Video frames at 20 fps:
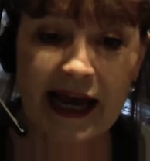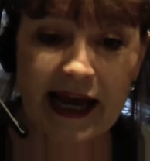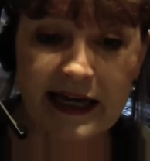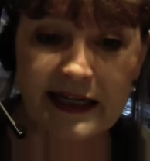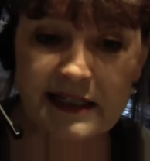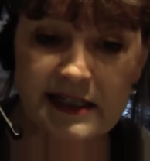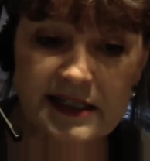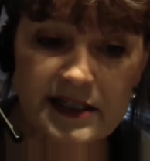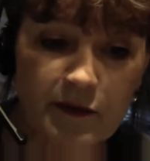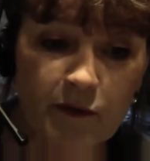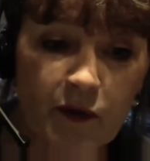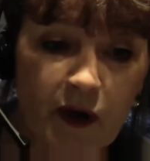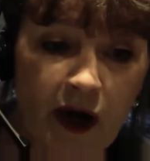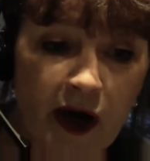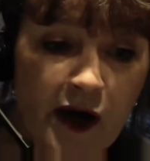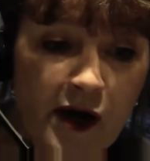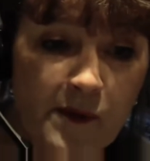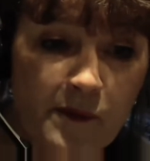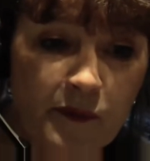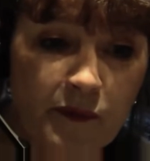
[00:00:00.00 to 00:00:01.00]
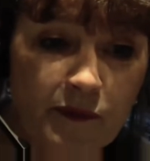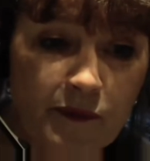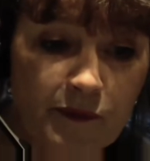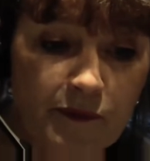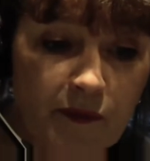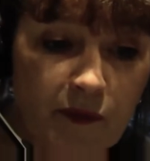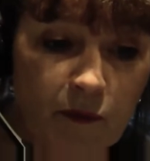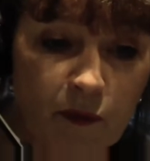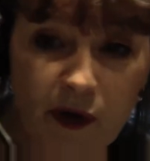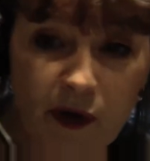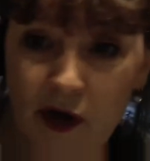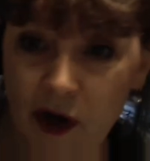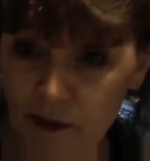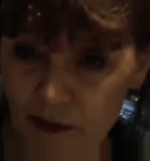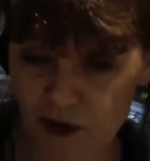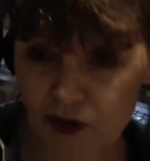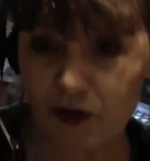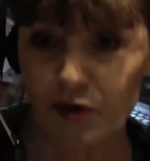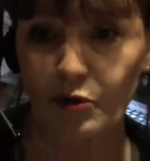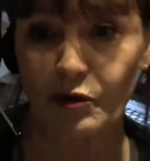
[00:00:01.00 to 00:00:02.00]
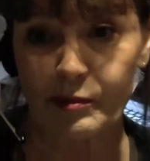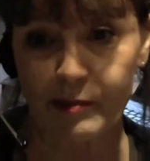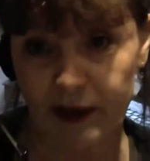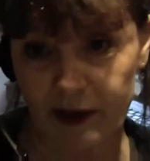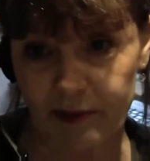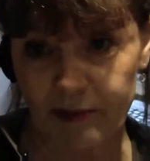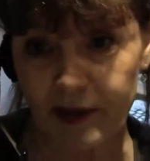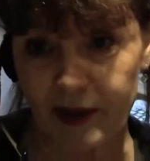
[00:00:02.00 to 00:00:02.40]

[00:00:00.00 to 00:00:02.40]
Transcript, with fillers: and um, we'll go on to talk about the